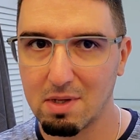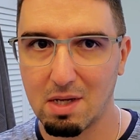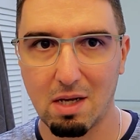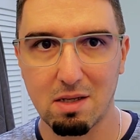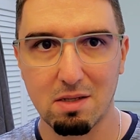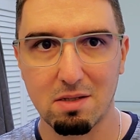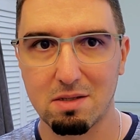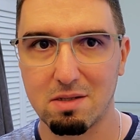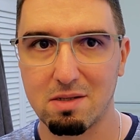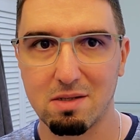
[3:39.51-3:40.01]

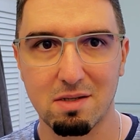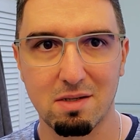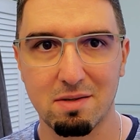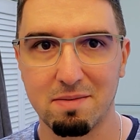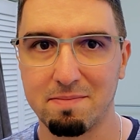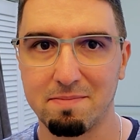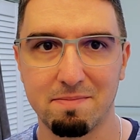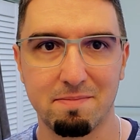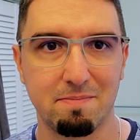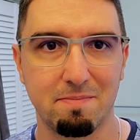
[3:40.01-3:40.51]
it's
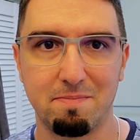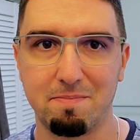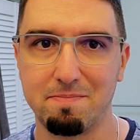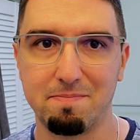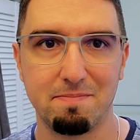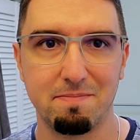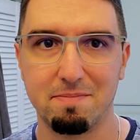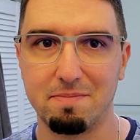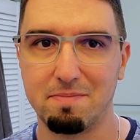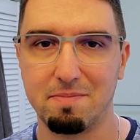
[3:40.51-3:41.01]

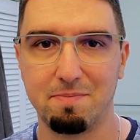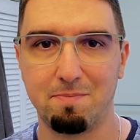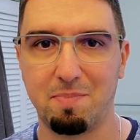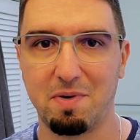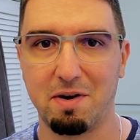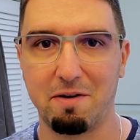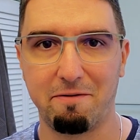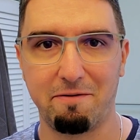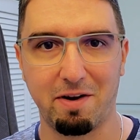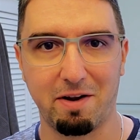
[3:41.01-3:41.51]

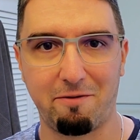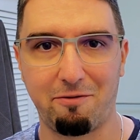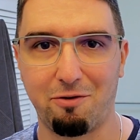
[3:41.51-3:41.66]
perfect